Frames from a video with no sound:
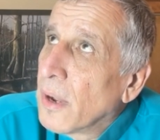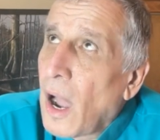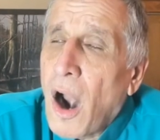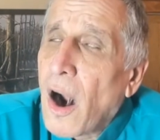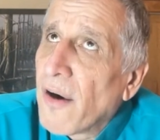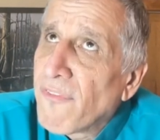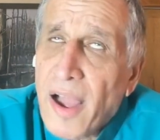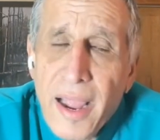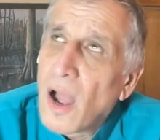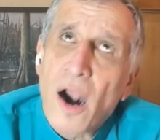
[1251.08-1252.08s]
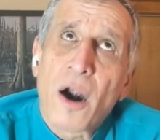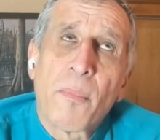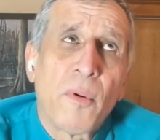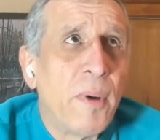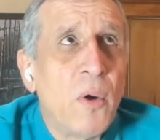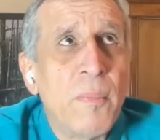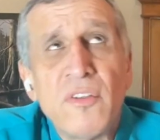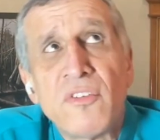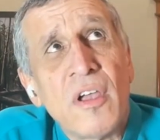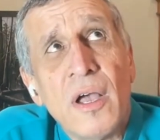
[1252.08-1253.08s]
Horrifying, horrible
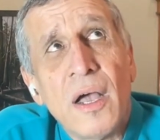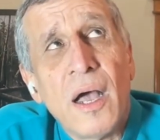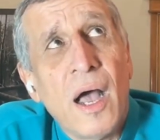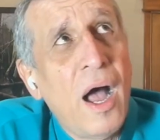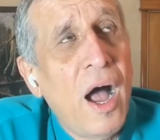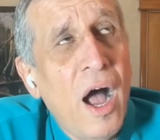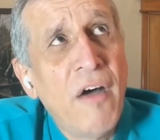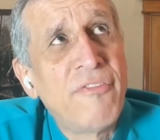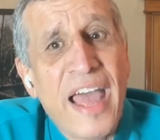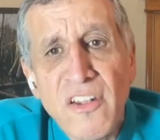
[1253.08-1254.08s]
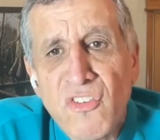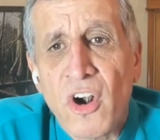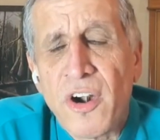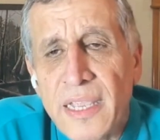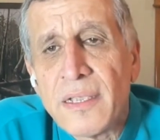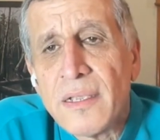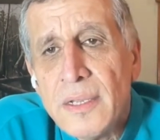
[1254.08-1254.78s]
moments of that journey.